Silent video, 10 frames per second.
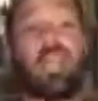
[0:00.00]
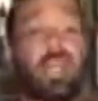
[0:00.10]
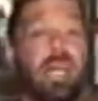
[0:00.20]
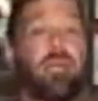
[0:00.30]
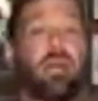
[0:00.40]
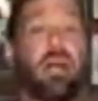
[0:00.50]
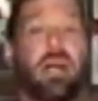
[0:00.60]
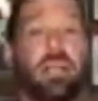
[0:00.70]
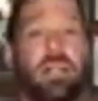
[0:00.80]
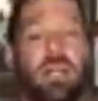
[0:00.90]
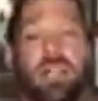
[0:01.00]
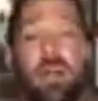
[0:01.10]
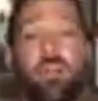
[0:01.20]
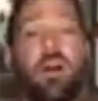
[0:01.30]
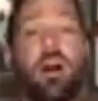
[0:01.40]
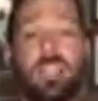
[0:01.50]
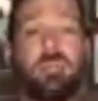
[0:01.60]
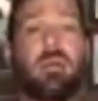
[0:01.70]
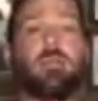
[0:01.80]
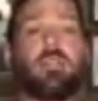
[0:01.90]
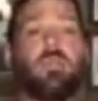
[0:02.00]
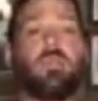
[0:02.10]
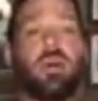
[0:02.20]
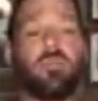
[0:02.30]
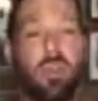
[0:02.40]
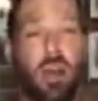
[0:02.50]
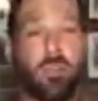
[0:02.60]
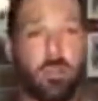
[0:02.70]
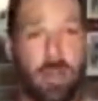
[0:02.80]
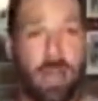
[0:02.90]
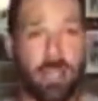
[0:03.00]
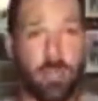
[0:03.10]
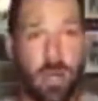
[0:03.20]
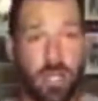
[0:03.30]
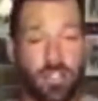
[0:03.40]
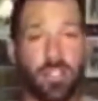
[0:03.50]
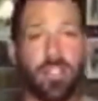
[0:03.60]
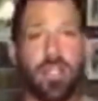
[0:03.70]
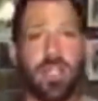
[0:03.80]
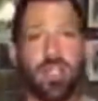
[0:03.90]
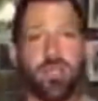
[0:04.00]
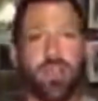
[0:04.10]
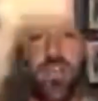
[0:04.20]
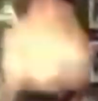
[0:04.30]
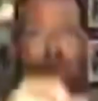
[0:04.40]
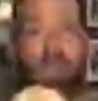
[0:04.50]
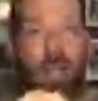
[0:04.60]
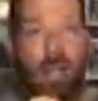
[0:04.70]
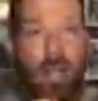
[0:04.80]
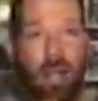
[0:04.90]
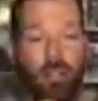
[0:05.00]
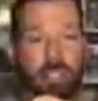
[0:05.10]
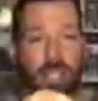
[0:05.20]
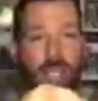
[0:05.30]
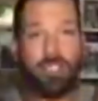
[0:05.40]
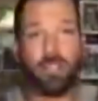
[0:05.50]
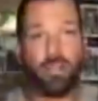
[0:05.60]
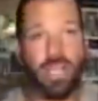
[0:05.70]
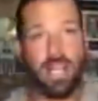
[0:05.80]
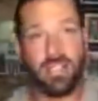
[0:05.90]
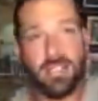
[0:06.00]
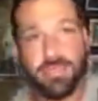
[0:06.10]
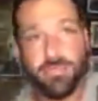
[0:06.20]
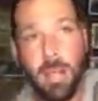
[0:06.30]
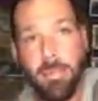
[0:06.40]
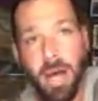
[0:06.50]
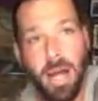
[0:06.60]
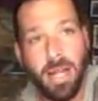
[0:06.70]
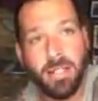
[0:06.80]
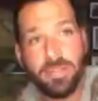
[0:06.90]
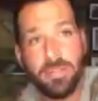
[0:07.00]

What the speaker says: hanging out on another awesome episode of Coffee with Bassquatch. And I'll see you guys soon. Thanks. Bye.